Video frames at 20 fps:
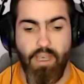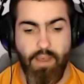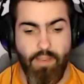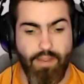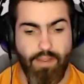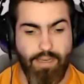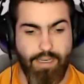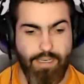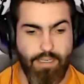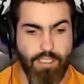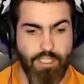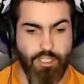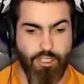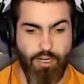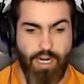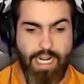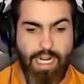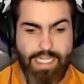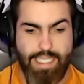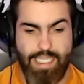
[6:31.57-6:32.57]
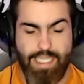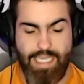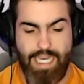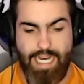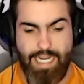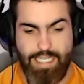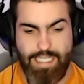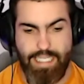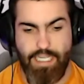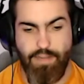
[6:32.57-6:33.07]
The strength in
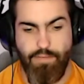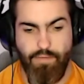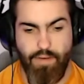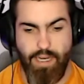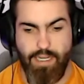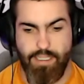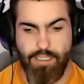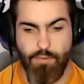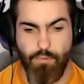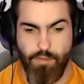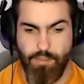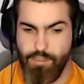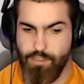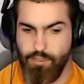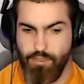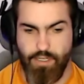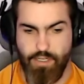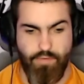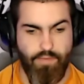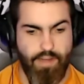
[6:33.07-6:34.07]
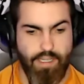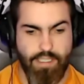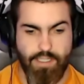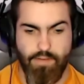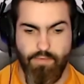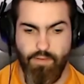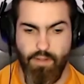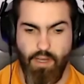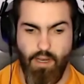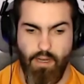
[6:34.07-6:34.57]
that defense was their
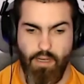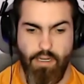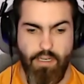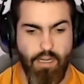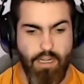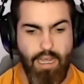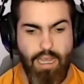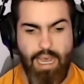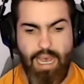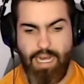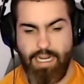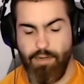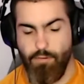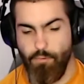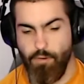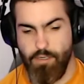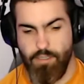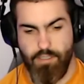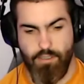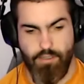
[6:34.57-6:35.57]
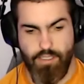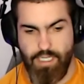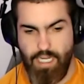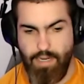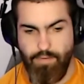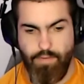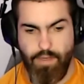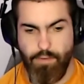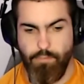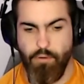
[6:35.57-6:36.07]
defensive line, and it was their
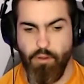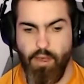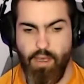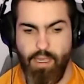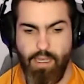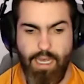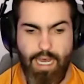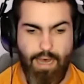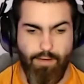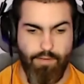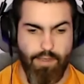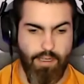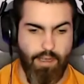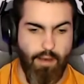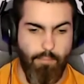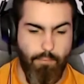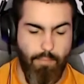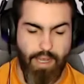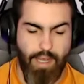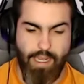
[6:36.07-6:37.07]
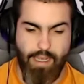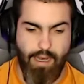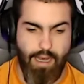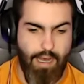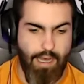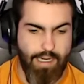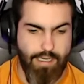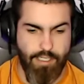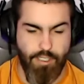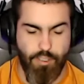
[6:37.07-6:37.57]
safety play, having Micah
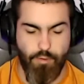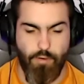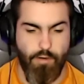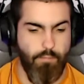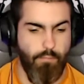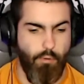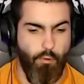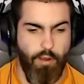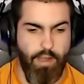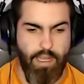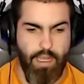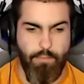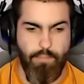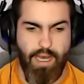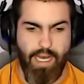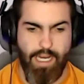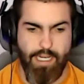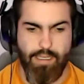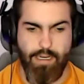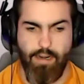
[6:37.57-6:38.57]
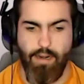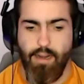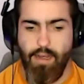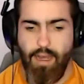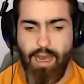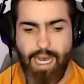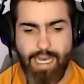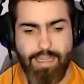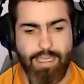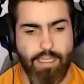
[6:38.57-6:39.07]
Hyde and Jordan Poyer back there.
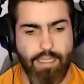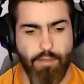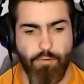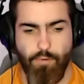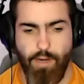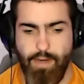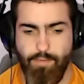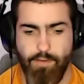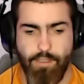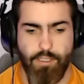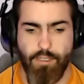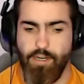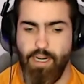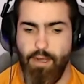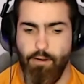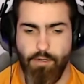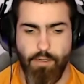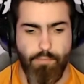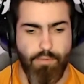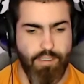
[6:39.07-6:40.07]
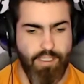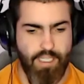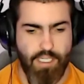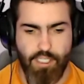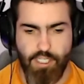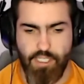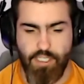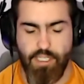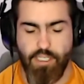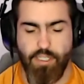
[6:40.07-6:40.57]
I think the Ravens are now in a
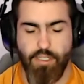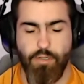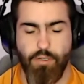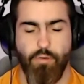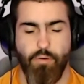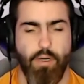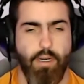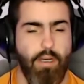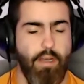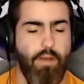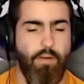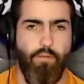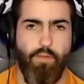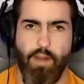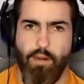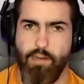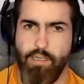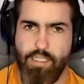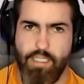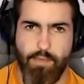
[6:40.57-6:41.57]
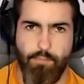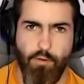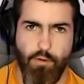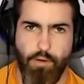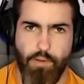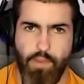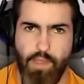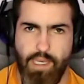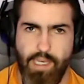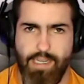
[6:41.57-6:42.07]
position to do very similar
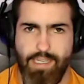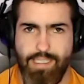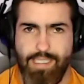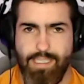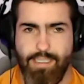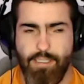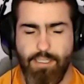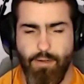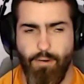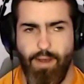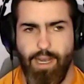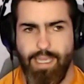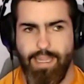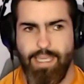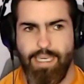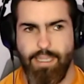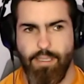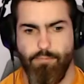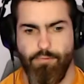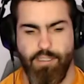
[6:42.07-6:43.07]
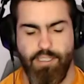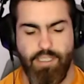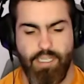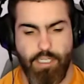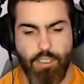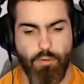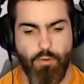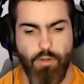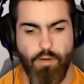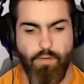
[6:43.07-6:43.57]
things. So I think the
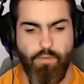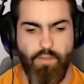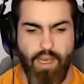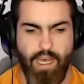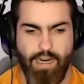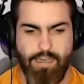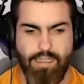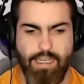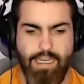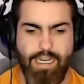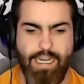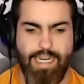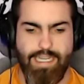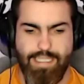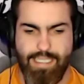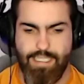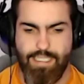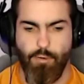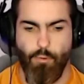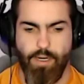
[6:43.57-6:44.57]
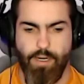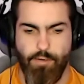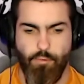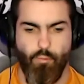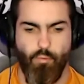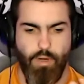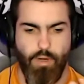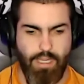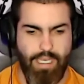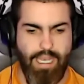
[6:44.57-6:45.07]
residual effect is it's going to
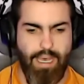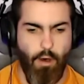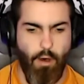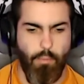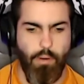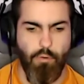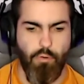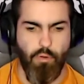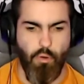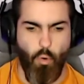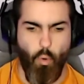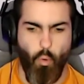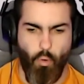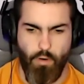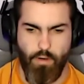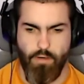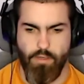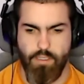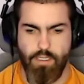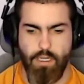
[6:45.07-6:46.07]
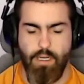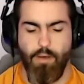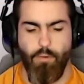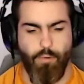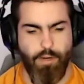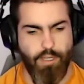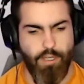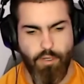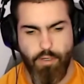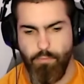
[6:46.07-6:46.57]
really help out the corners.
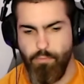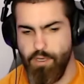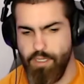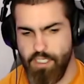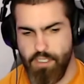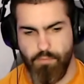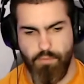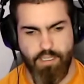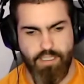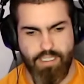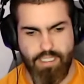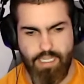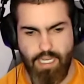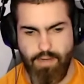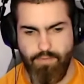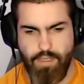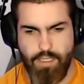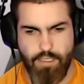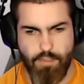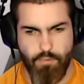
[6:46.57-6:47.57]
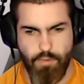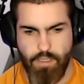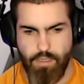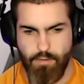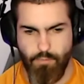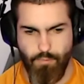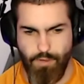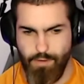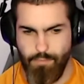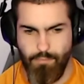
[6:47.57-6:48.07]
When you can play split safeties with
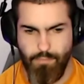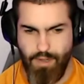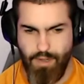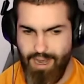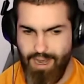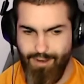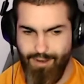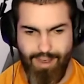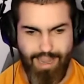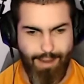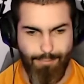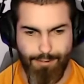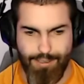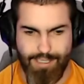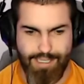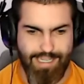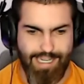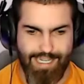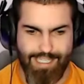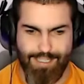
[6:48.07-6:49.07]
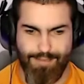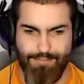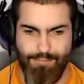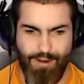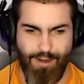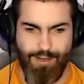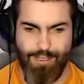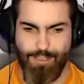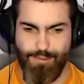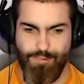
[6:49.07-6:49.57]
Kyle Hamilton next to
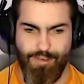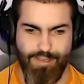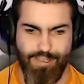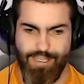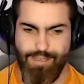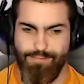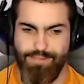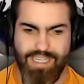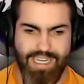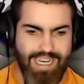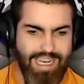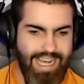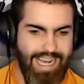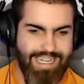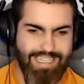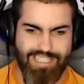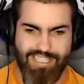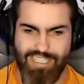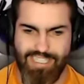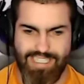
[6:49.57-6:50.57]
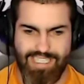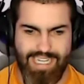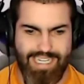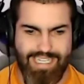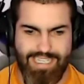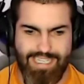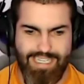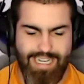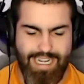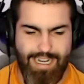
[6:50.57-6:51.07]
Marcus Williams, it's just
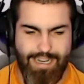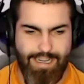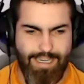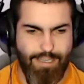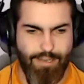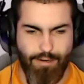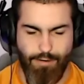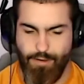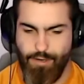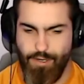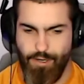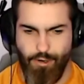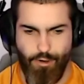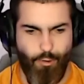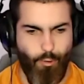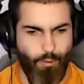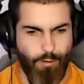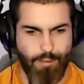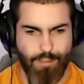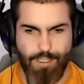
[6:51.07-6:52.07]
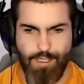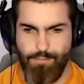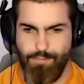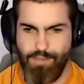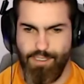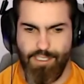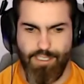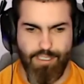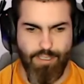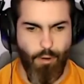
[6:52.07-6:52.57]
your corners can be
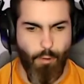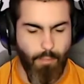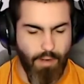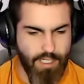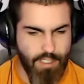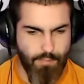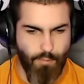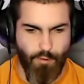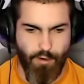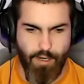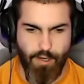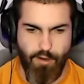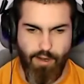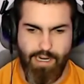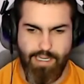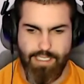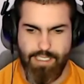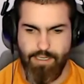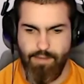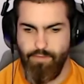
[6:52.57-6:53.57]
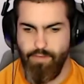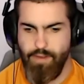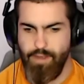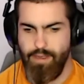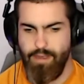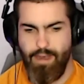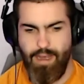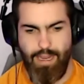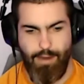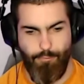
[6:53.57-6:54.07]
so much more aggressive.
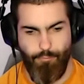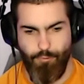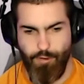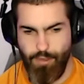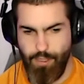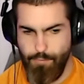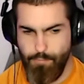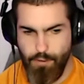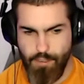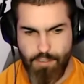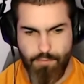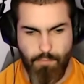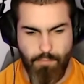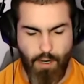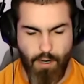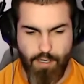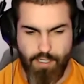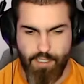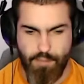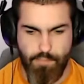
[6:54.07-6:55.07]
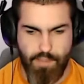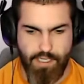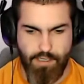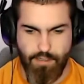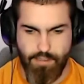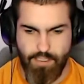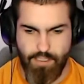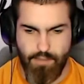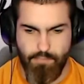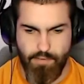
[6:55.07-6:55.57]
It really puts Marcus
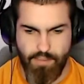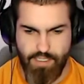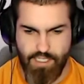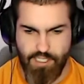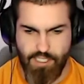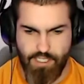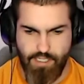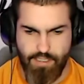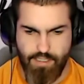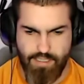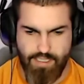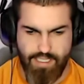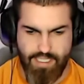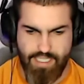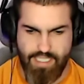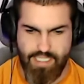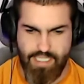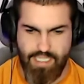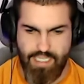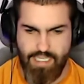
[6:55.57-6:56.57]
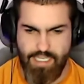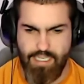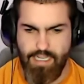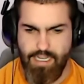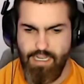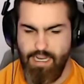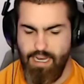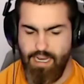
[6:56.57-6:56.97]
Peters in a position to succeed.